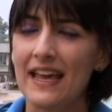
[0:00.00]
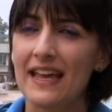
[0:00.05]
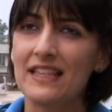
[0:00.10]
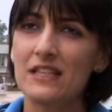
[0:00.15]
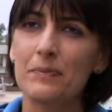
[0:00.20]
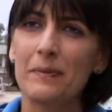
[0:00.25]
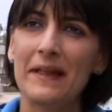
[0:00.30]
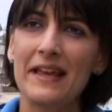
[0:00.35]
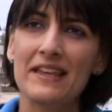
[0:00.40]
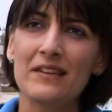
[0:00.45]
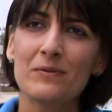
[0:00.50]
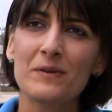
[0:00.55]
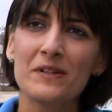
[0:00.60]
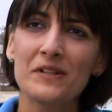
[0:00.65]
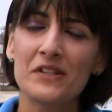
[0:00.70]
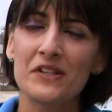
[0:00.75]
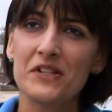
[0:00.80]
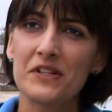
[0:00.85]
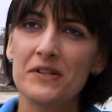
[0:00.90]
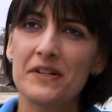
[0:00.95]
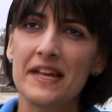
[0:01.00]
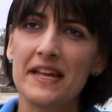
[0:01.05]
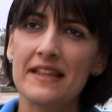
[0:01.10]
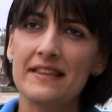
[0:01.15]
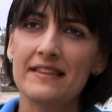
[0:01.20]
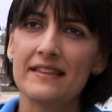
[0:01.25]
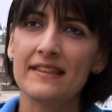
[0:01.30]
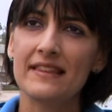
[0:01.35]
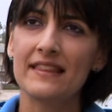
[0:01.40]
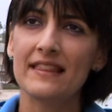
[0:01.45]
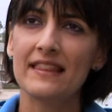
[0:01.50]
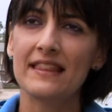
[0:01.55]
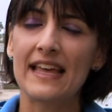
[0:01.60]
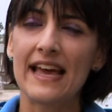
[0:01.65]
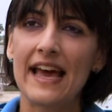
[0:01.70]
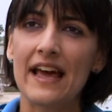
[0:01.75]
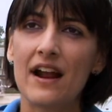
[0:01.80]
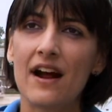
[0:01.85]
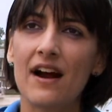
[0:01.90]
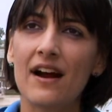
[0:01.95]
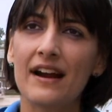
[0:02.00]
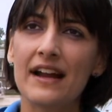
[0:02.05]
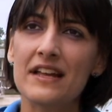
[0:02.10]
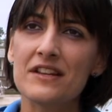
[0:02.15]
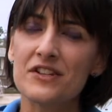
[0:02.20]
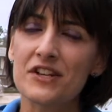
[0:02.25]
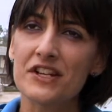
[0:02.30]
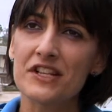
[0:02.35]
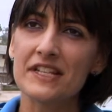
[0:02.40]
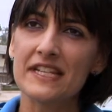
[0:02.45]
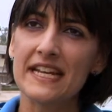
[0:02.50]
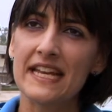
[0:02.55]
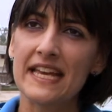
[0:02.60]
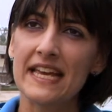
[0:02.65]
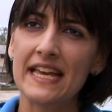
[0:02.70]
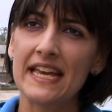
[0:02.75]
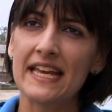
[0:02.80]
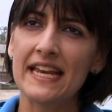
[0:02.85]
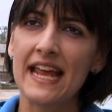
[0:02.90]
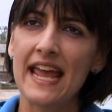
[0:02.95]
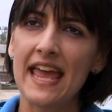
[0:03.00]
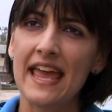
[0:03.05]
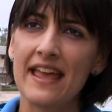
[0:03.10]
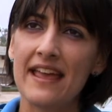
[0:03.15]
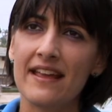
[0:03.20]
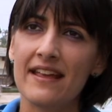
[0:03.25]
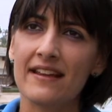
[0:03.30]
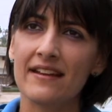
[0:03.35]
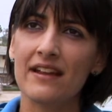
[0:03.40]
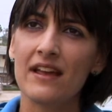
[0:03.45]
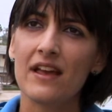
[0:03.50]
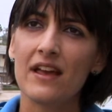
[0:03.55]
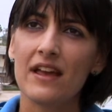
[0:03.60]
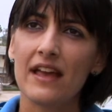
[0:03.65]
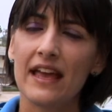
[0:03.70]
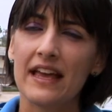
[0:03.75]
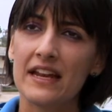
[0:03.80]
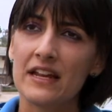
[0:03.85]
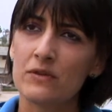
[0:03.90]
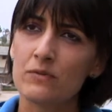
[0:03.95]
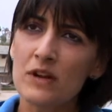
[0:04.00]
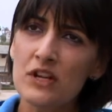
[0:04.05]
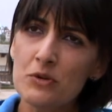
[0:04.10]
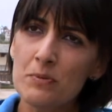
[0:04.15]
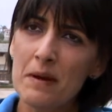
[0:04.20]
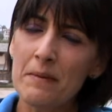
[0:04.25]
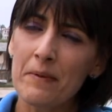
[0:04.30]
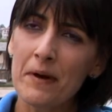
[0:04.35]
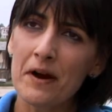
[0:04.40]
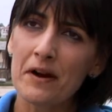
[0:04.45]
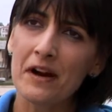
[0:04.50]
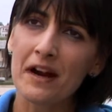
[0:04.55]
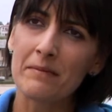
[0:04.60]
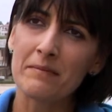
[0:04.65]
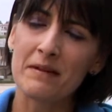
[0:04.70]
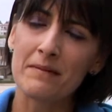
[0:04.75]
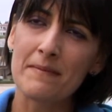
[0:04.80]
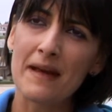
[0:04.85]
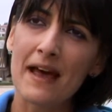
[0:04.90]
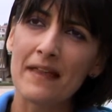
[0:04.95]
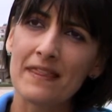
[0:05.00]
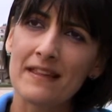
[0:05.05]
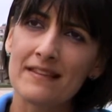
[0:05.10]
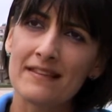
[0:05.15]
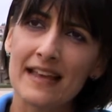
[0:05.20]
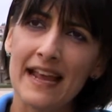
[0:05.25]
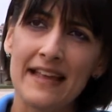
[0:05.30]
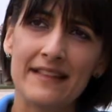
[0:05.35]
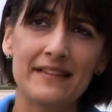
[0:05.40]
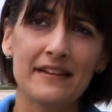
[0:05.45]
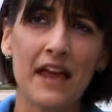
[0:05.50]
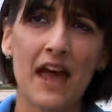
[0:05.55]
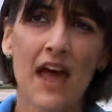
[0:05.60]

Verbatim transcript: It's a place where students that are interested in an enrichment program in math and science